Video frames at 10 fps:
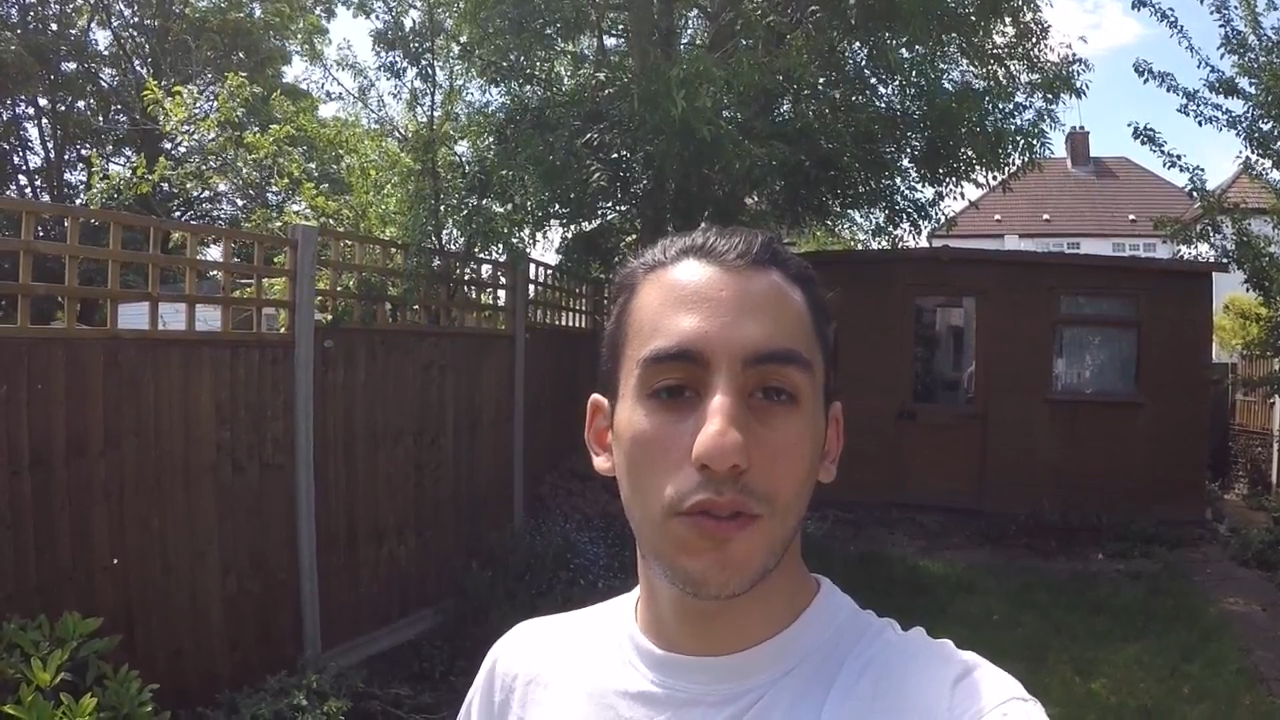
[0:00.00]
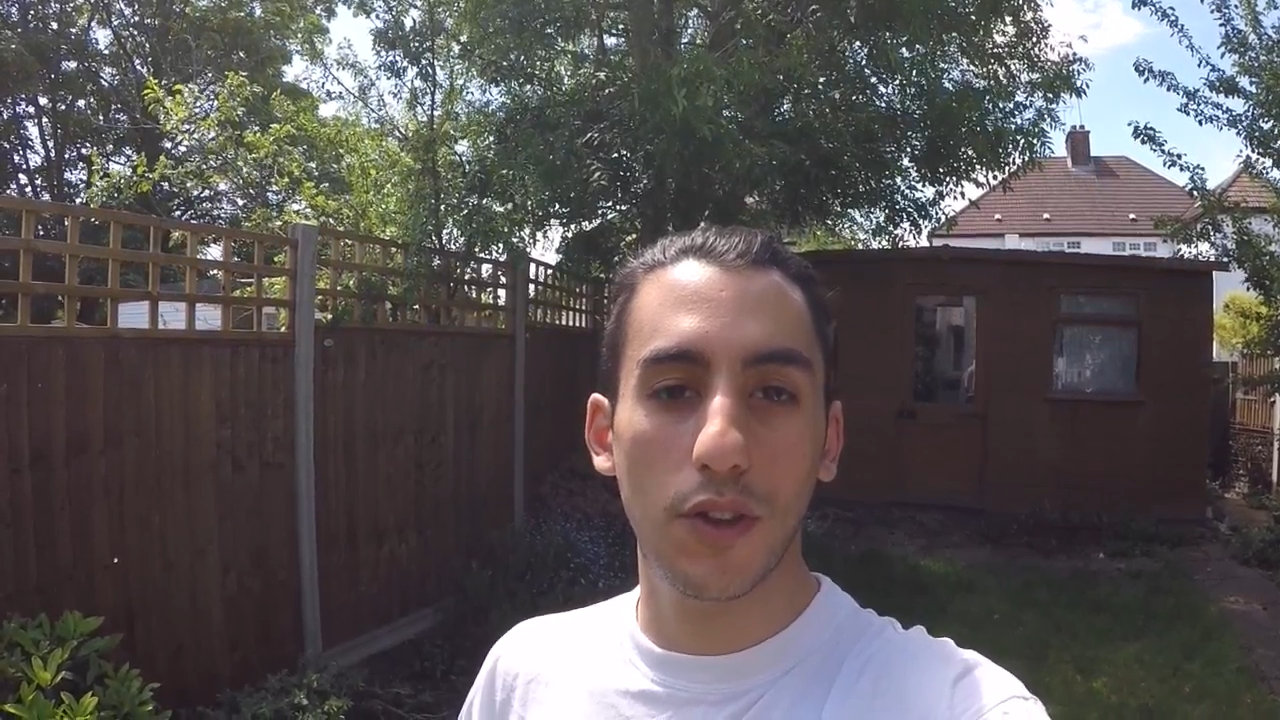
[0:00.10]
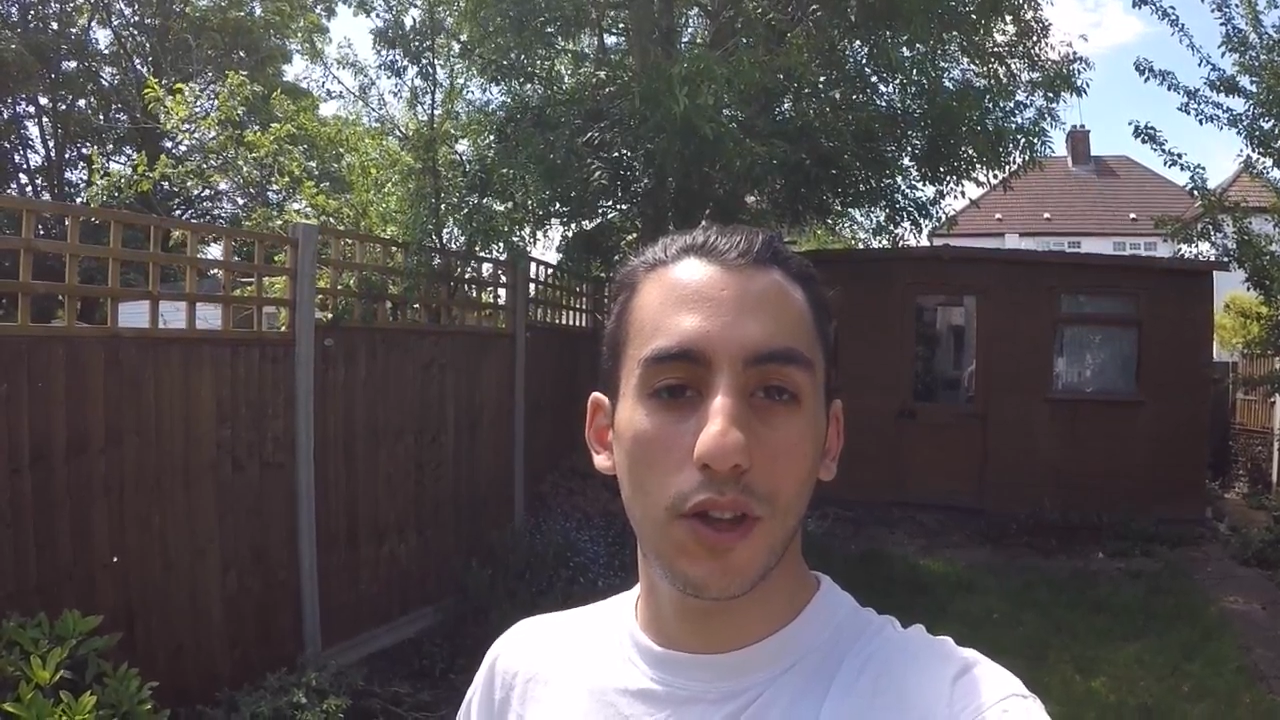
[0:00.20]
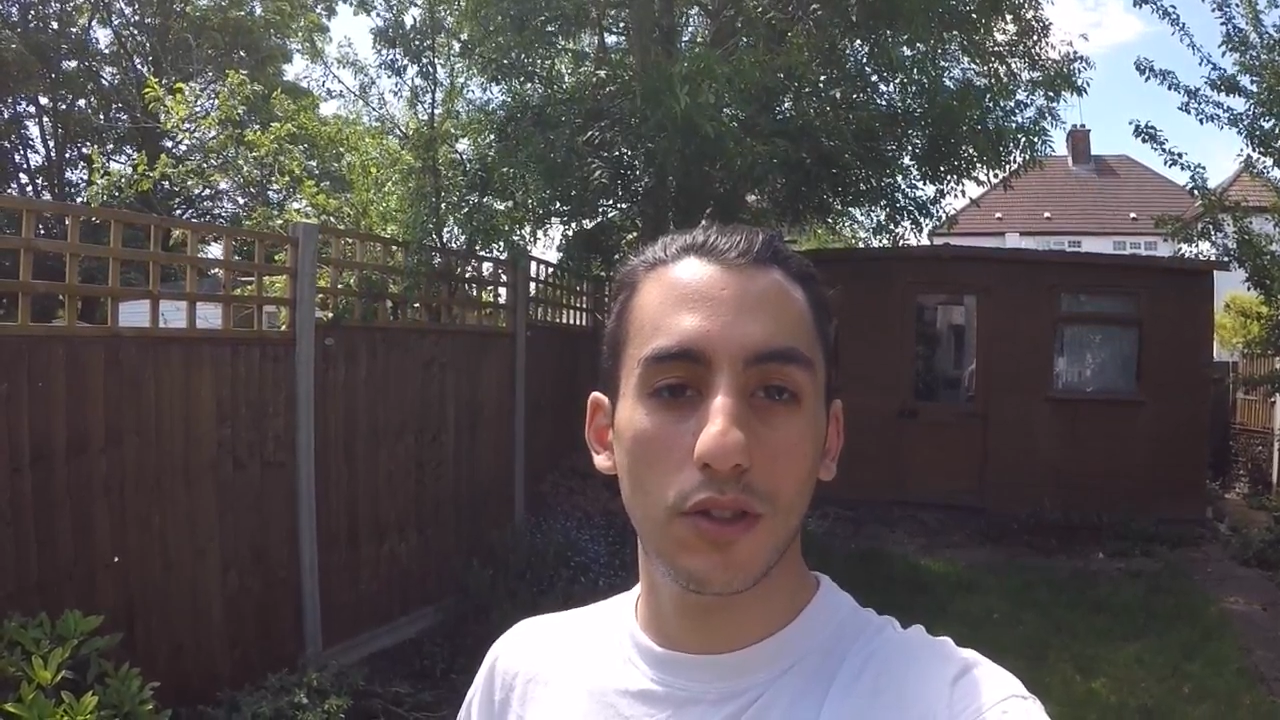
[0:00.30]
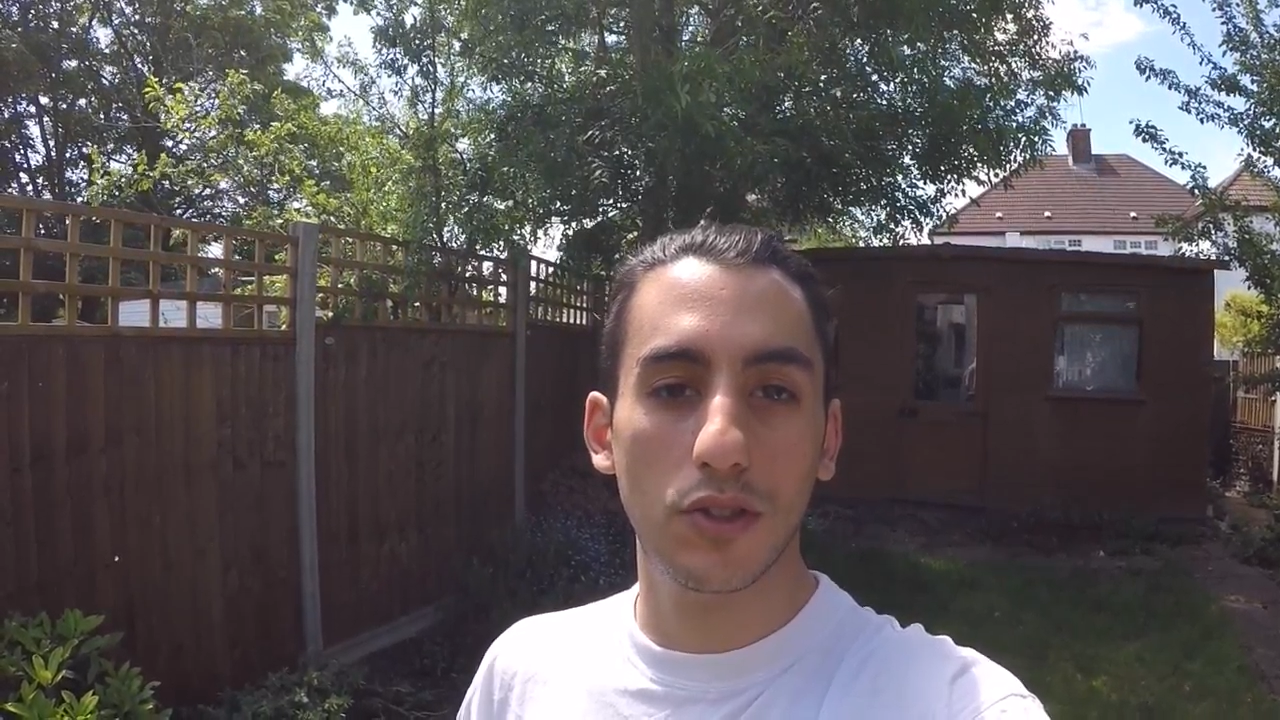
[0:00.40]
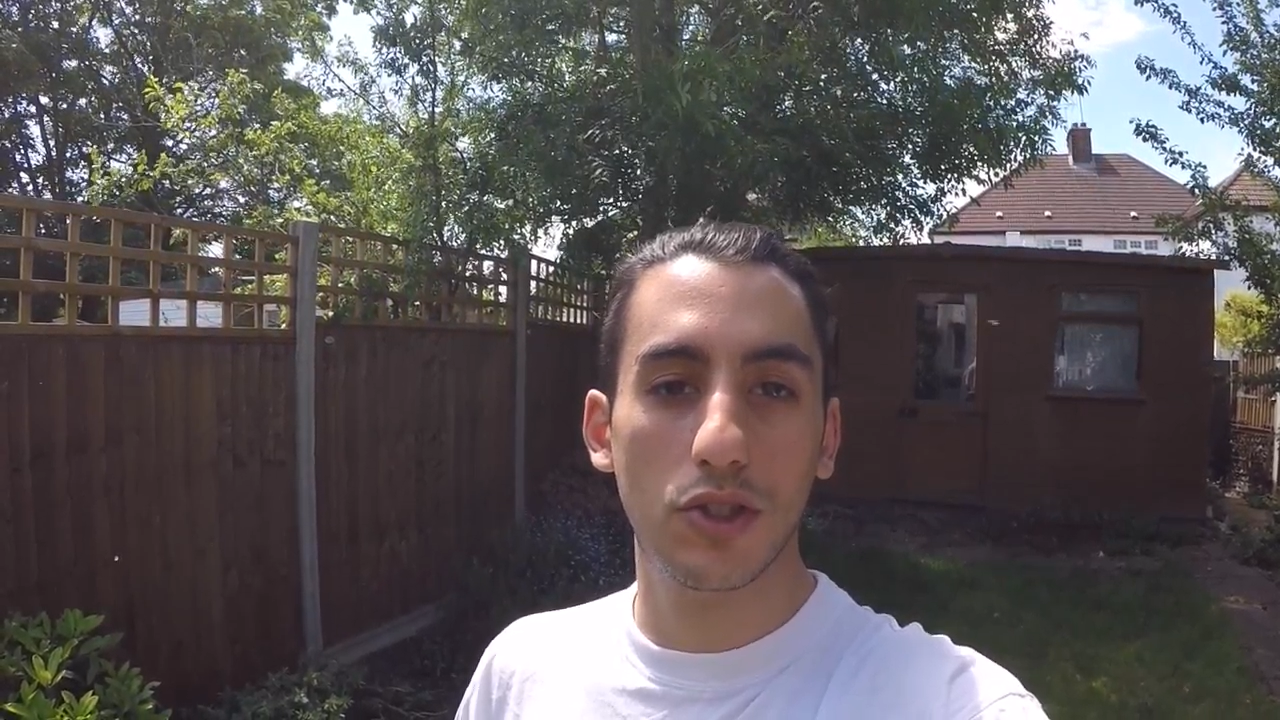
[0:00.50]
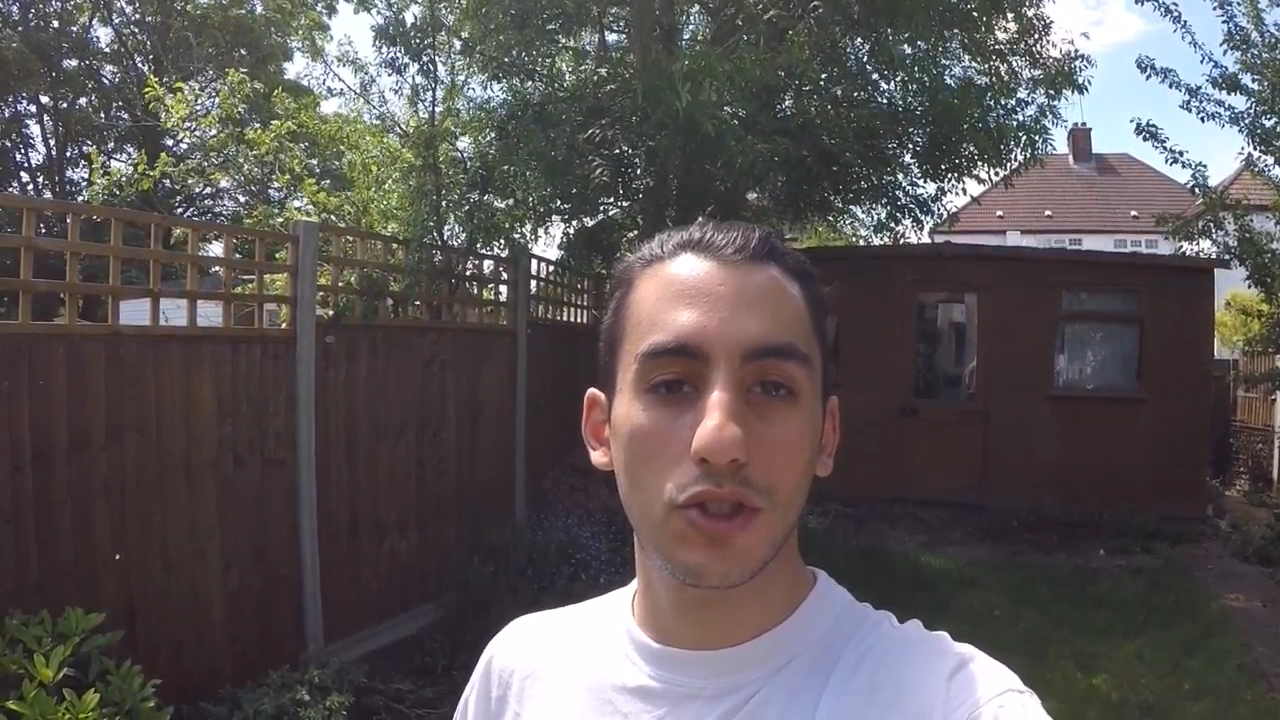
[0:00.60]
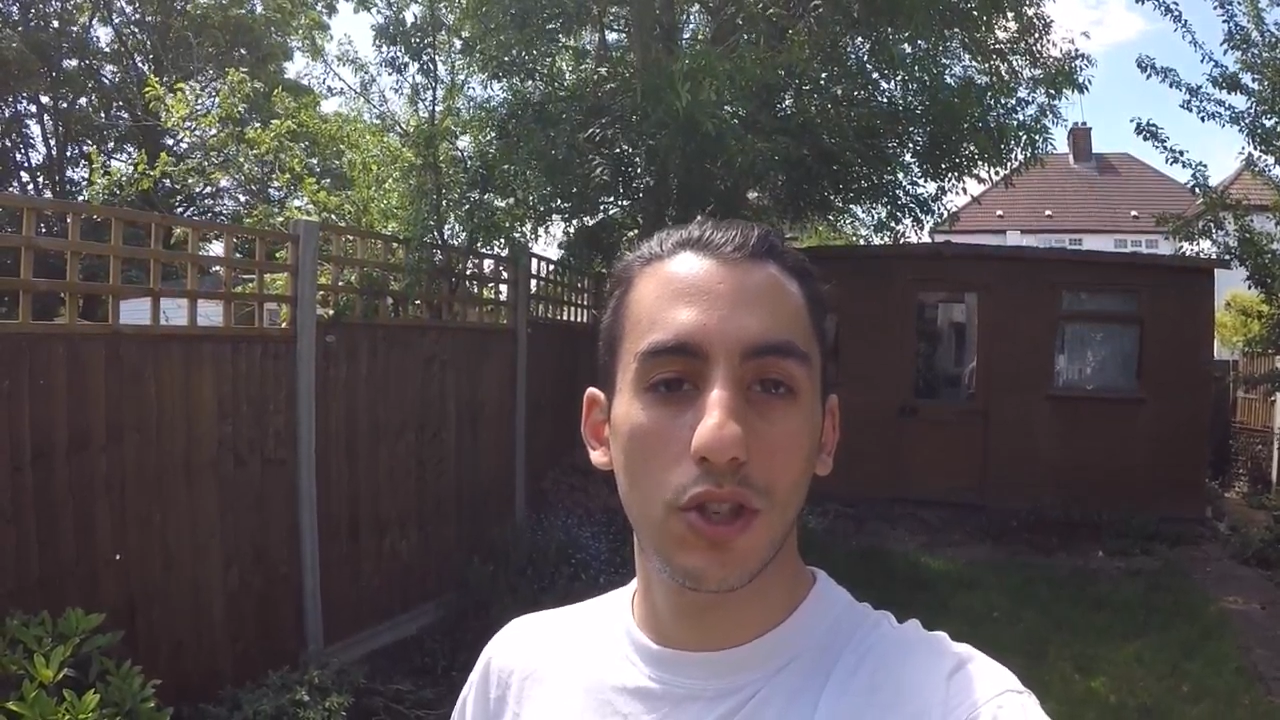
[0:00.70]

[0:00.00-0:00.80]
for lunch,